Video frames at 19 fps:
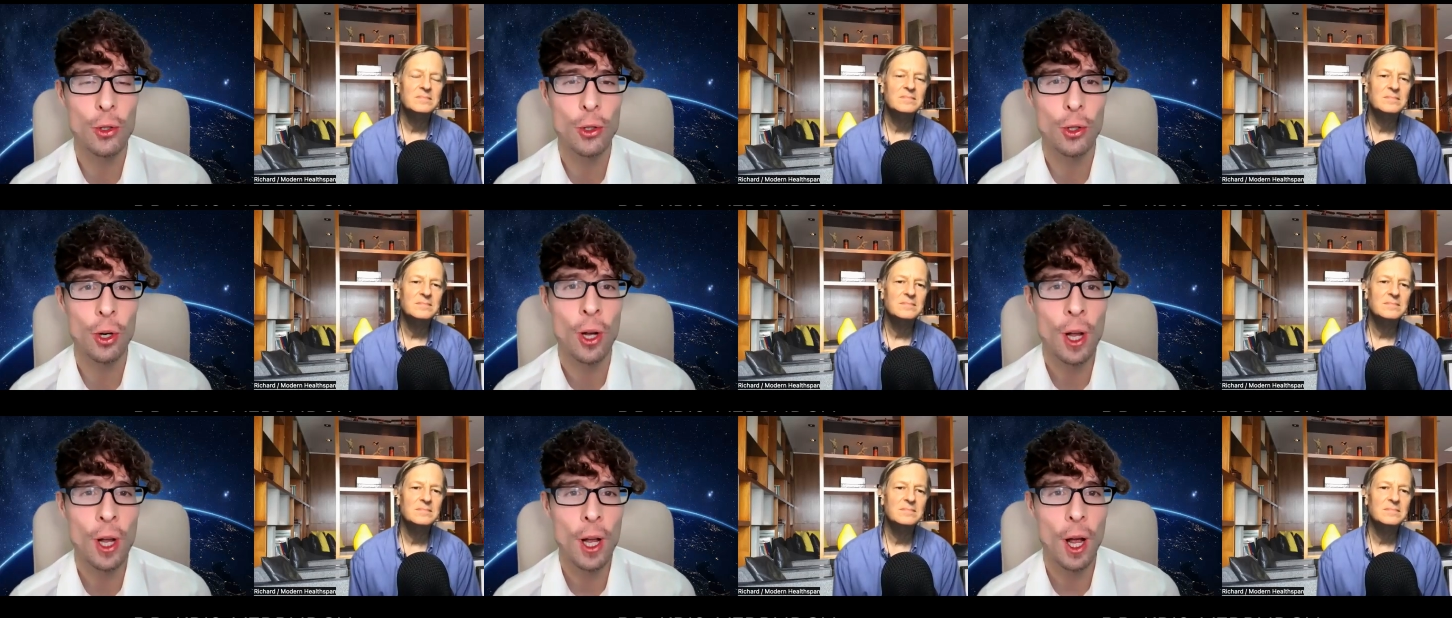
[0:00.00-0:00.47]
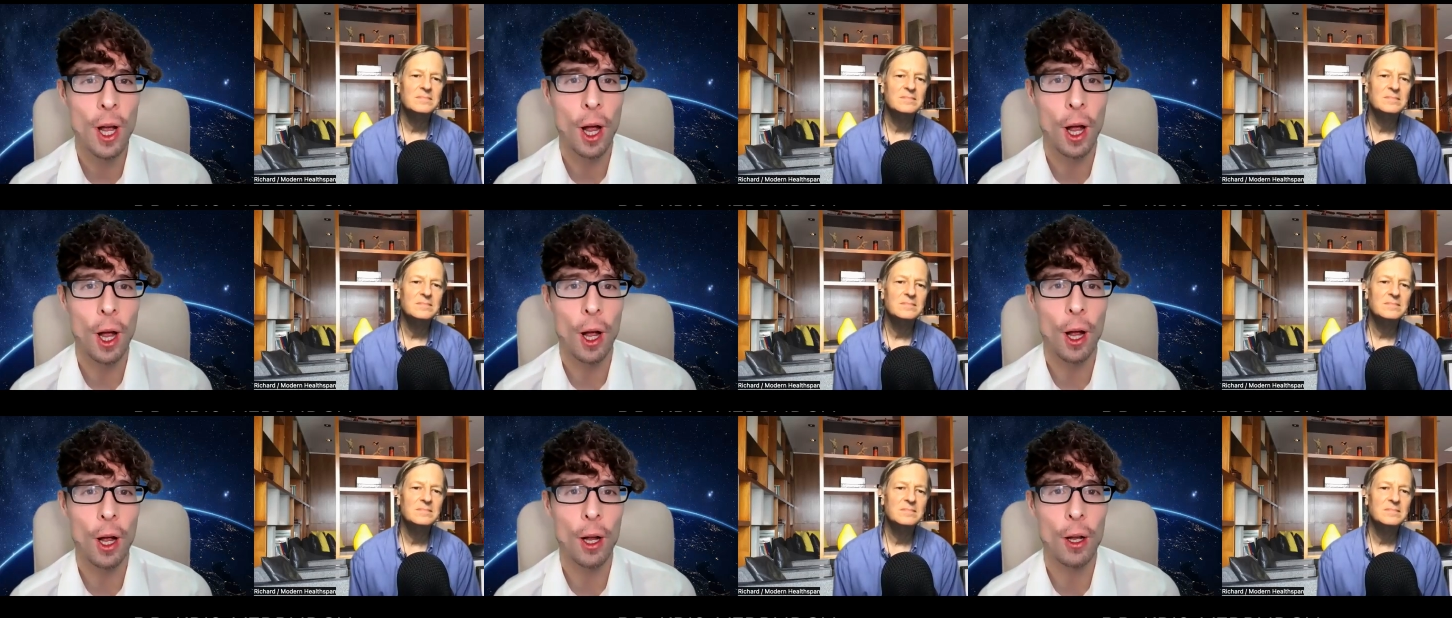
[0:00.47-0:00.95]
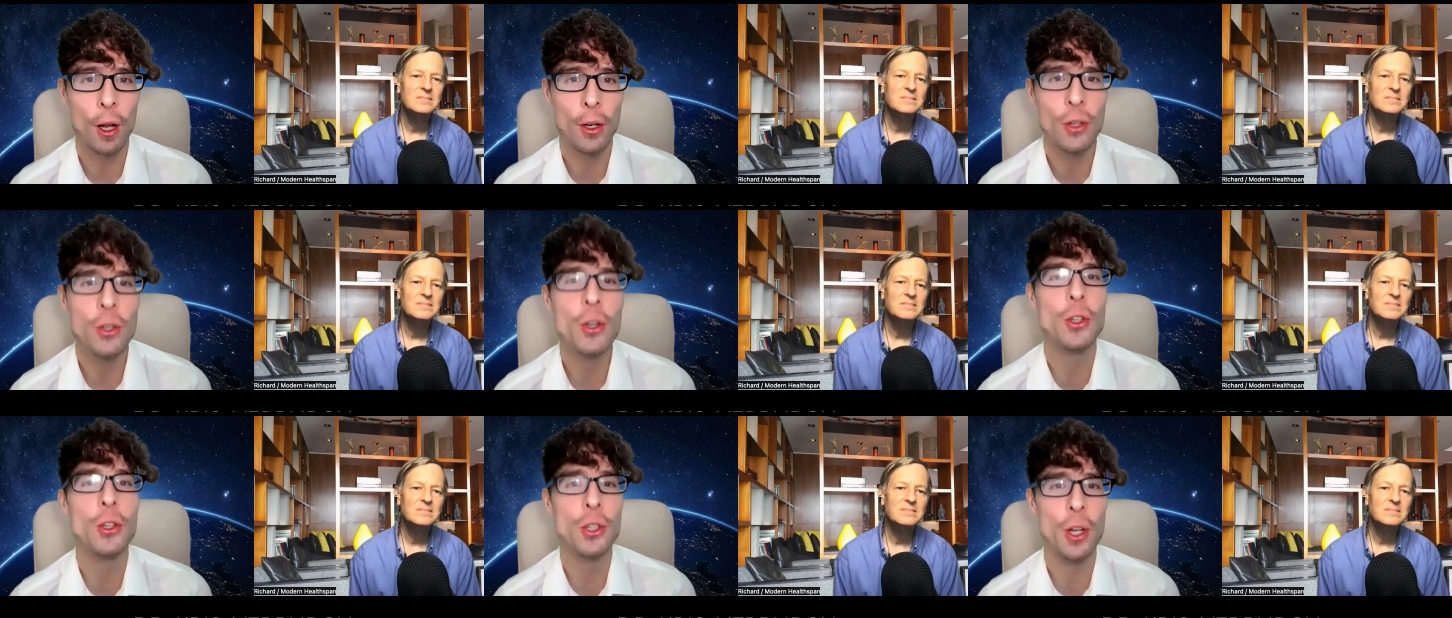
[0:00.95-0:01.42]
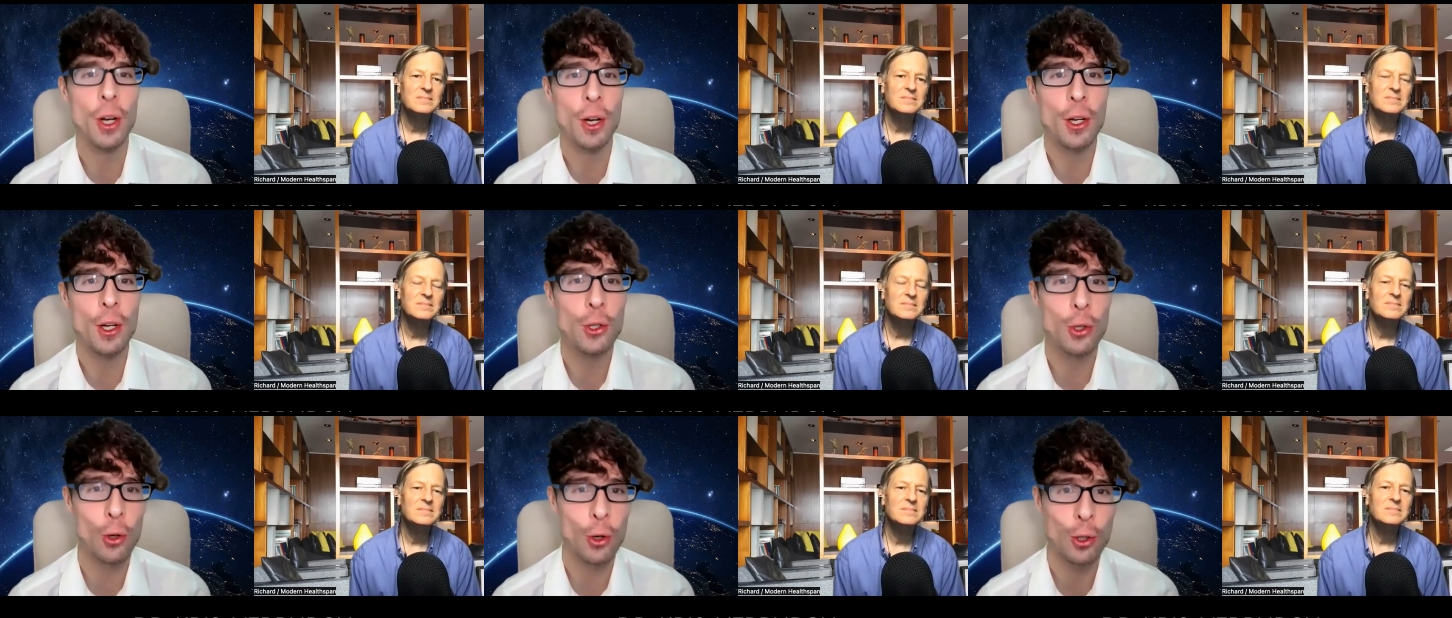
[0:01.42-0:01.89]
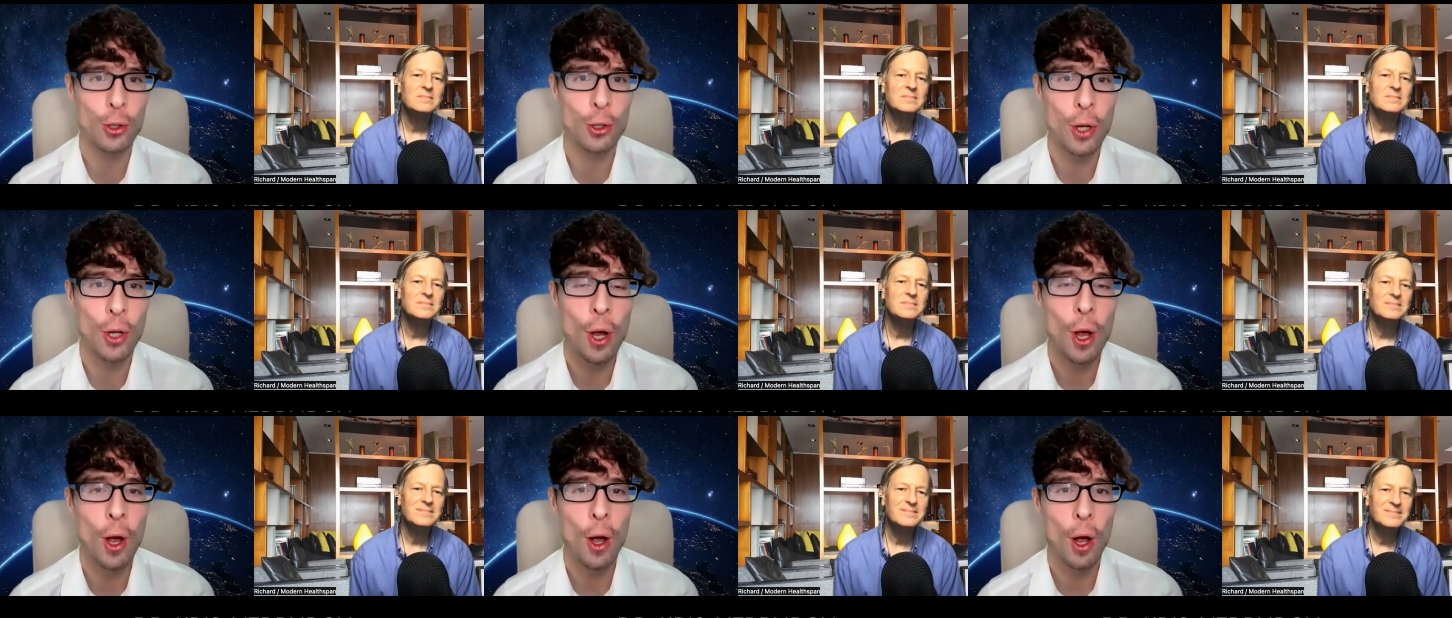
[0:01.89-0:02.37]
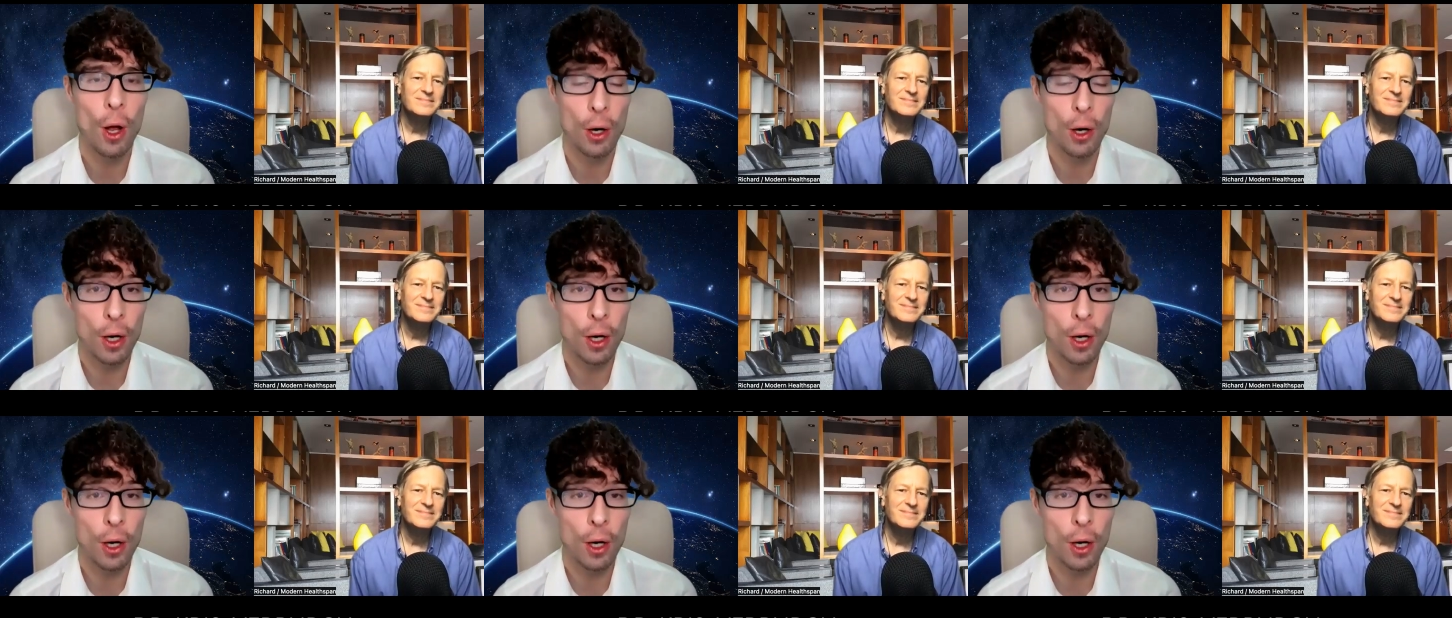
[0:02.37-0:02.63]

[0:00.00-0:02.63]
Speaker 1: is also an interesting resource